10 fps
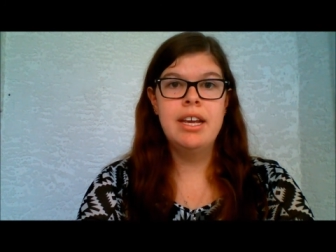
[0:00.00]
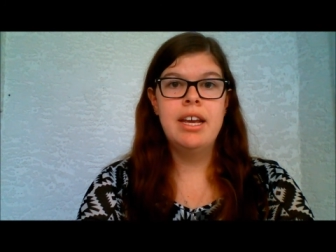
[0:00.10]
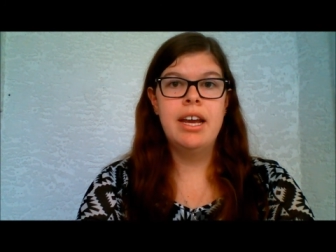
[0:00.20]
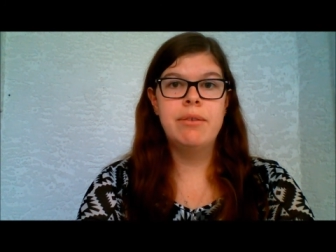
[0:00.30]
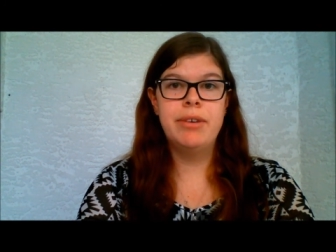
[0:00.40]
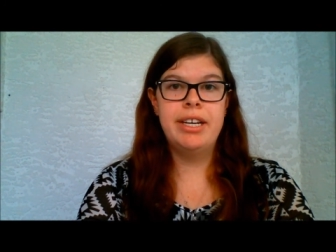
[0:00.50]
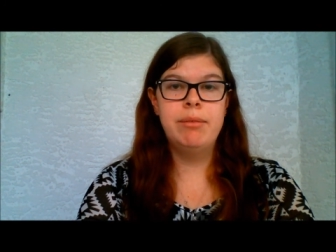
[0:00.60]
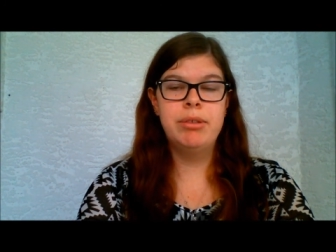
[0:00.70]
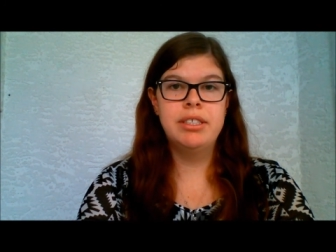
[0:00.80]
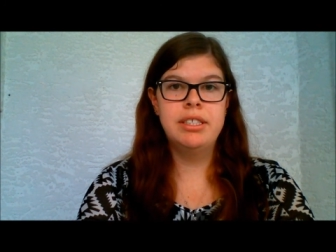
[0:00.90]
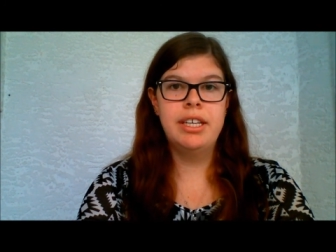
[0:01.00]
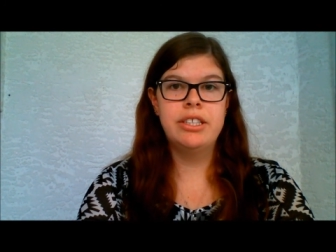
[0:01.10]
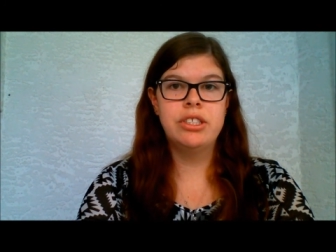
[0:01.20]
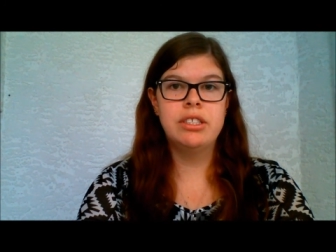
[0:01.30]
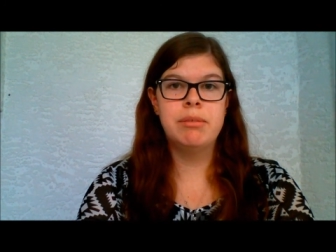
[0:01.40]
and reading
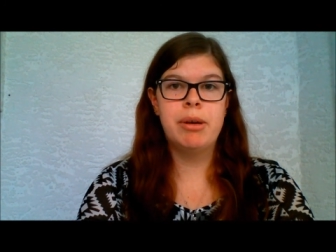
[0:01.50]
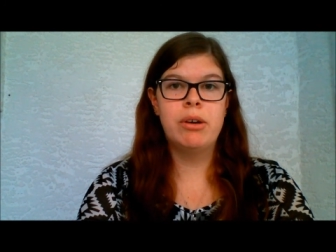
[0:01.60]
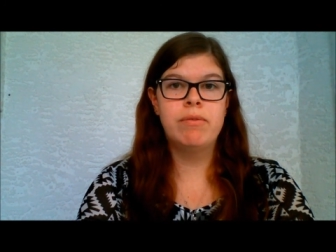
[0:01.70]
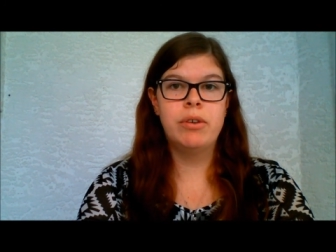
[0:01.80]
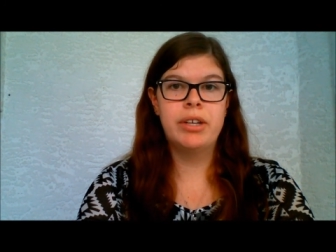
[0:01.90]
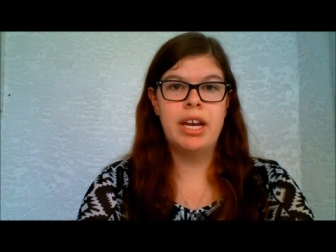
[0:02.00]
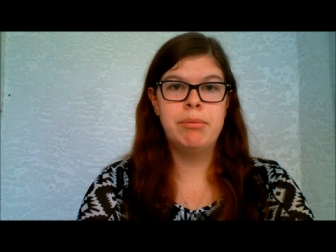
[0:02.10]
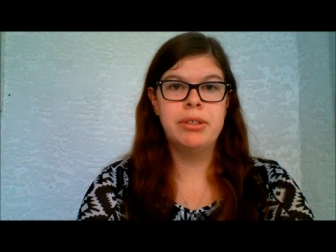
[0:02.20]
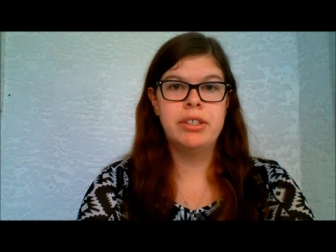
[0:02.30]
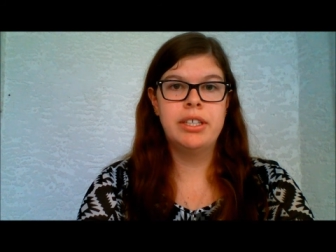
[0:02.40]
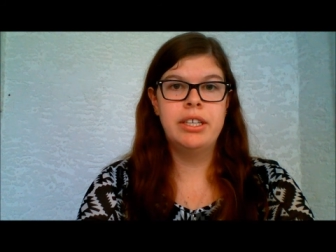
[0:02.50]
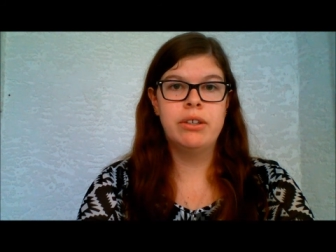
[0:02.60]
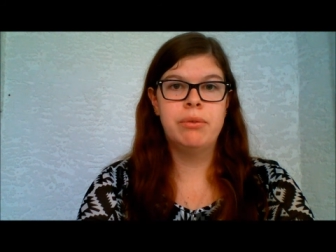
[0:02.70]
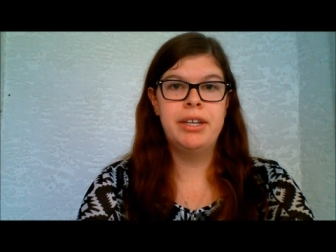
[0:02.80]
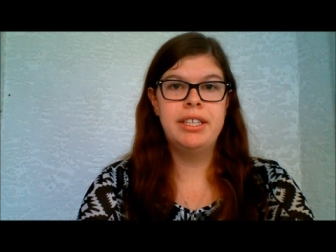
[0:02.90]
presentations about vocabulary or
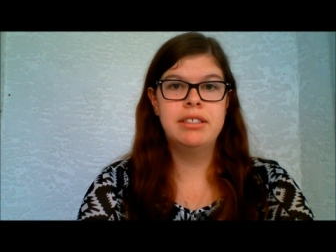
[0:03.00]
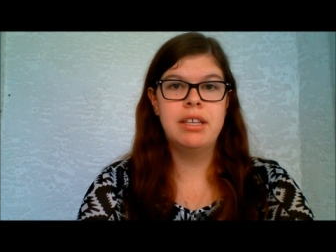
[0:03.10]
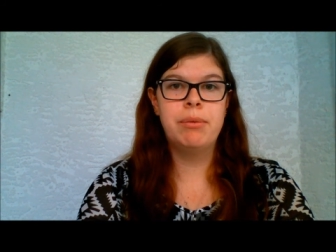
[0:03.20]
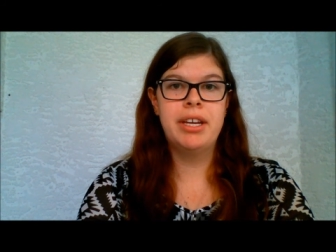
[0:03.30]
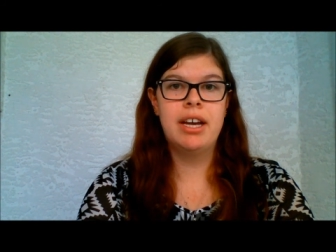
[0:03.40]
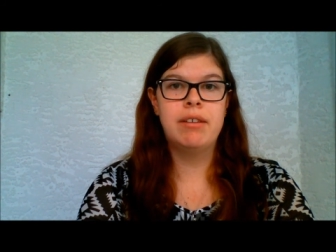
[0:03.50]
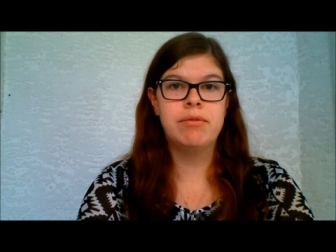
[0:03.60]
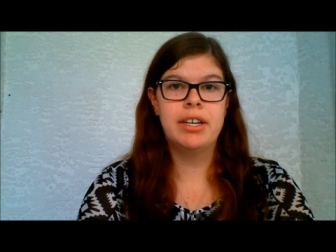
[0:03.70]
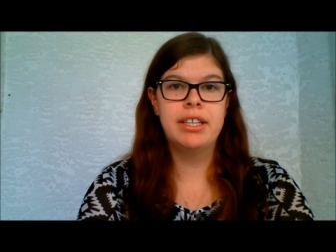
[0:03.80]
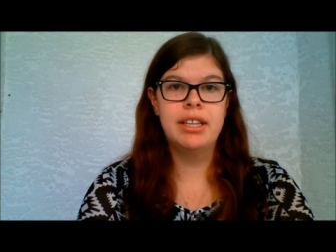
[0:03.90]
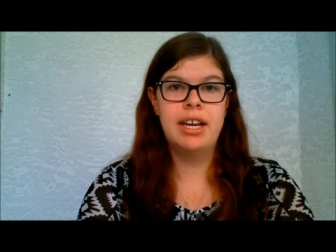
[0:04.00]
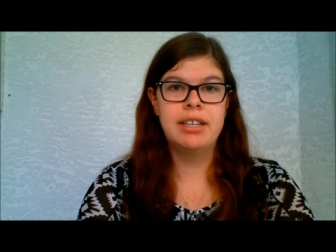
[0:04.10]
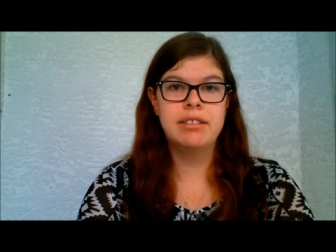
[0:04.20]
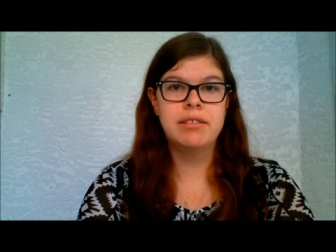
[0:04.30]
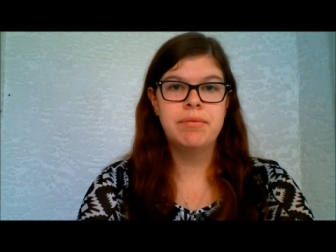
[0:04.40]
readings that we have read in
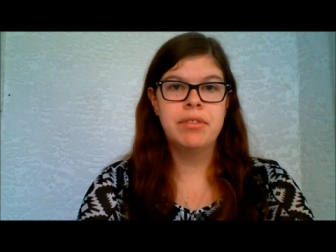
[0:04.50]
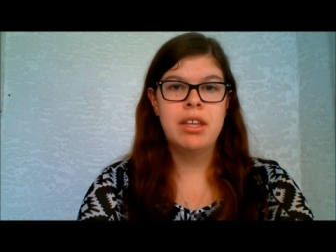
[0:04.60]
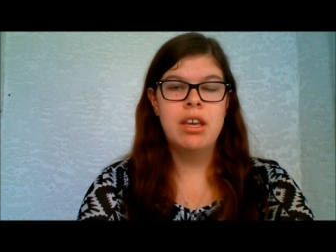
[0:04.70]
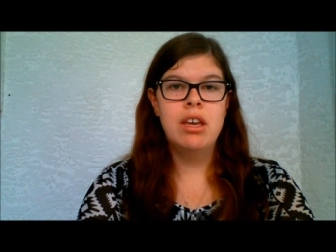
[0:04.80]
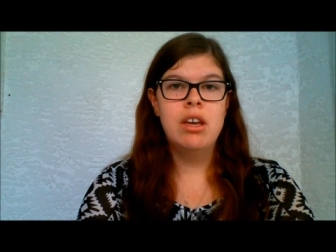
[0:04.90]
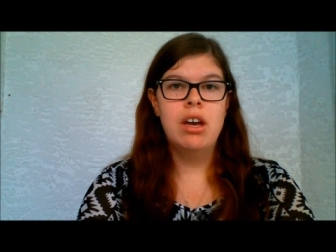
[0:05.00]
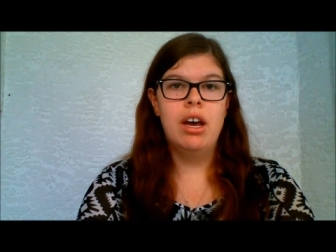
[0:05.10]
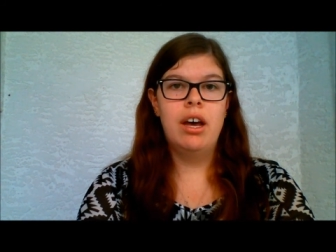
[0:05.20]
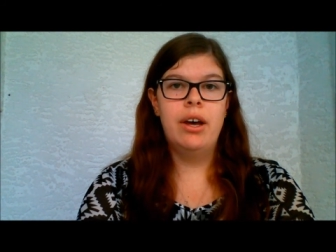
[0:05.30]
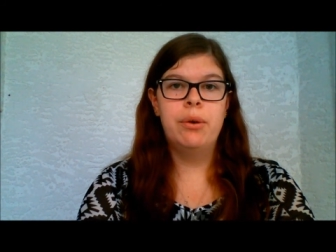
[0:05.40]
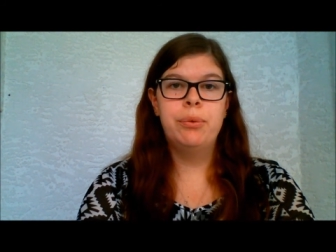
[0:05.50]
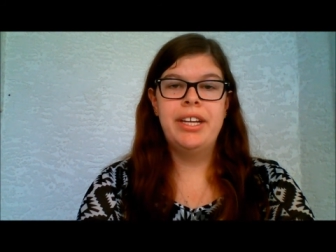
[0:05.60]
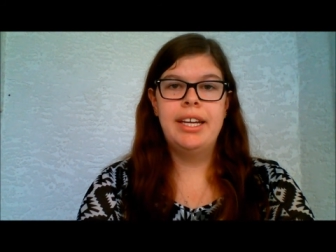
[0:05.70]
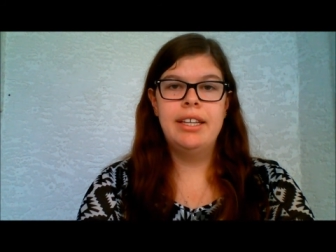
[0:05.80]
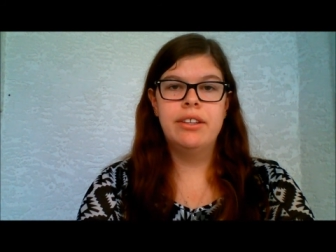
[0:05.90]
class. We
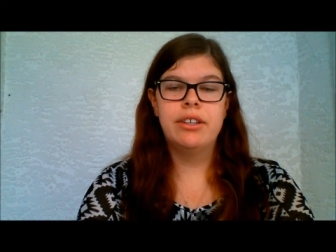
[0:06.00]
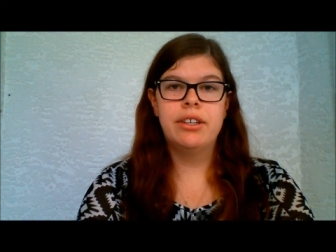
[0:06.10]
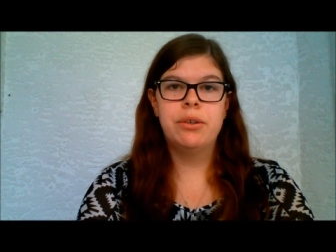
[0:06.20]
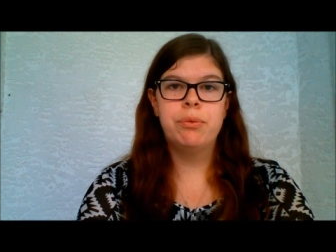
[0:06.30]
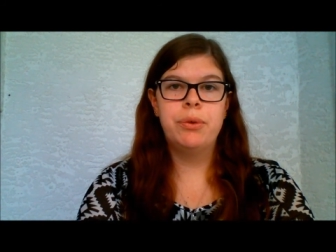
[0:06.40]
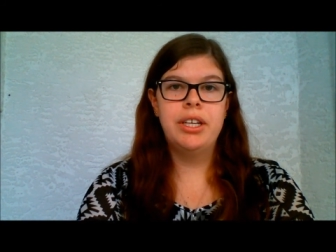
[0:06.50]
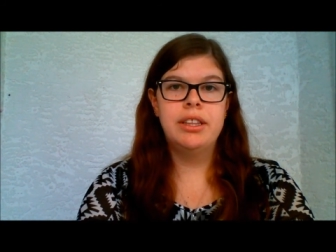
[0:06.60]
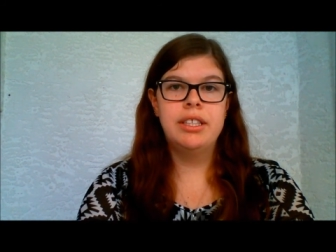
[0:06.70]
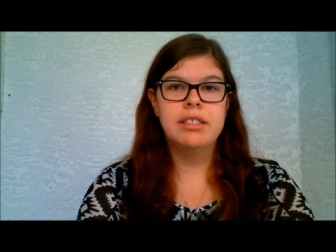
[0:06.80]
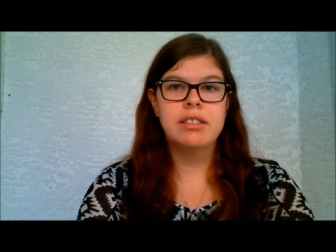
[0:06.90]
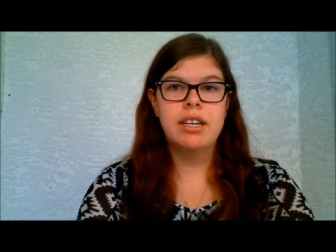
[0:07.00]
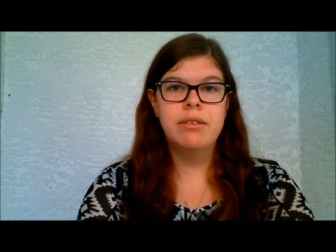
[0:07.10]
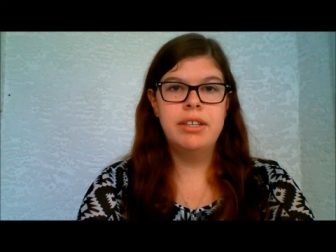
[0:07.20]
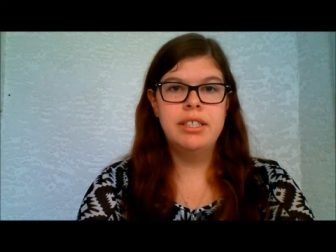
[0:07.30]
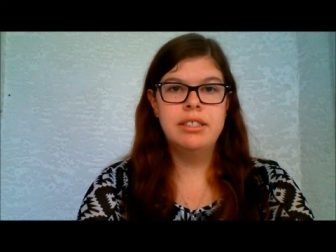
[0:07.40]
either read the assigned
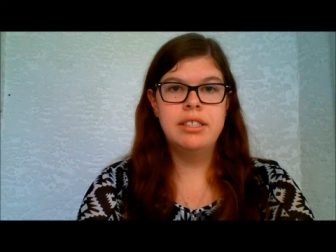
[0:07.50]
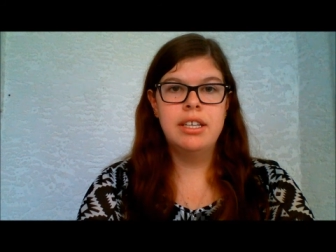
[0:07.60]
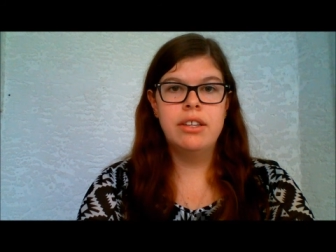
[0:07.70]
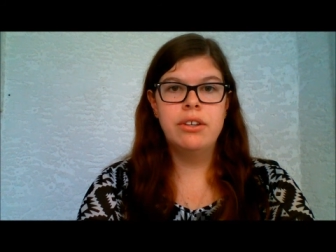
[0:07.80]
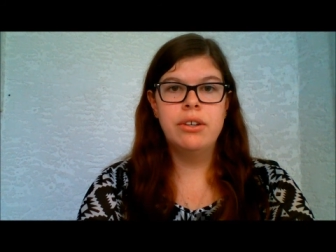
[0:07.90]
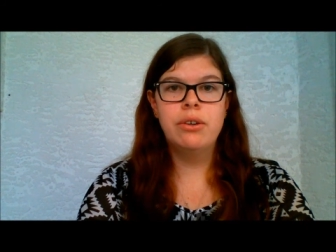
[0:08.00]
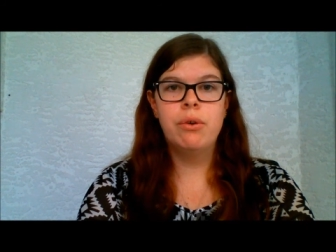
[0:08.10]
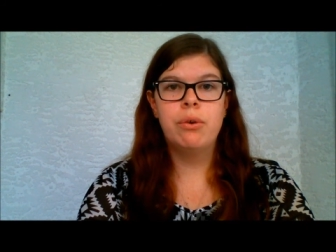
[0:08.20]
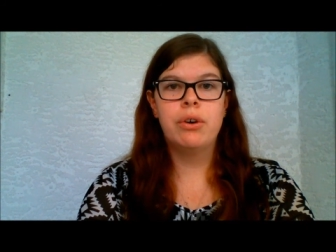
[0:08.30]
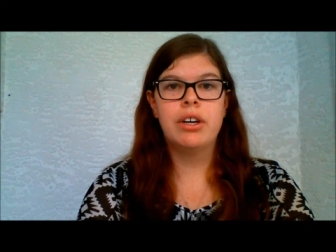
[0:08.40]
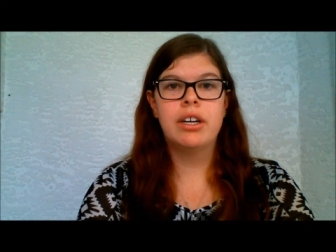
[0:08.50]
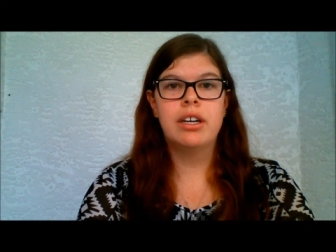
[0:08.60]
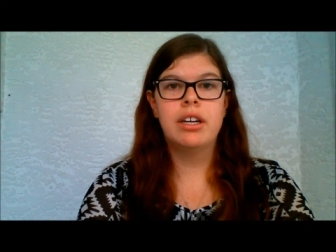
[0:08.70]
readings together or